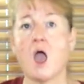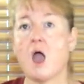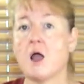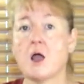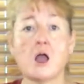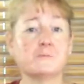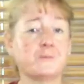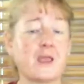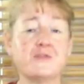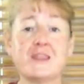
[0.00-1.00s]
Uh,
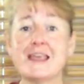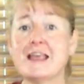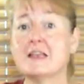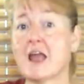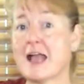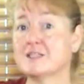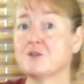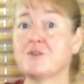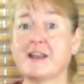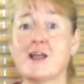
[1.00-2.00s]
and then I
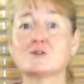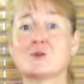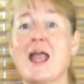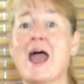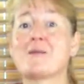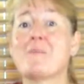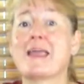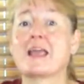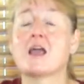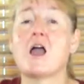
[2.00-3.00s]
do videos on how to
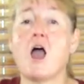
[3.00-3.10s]
make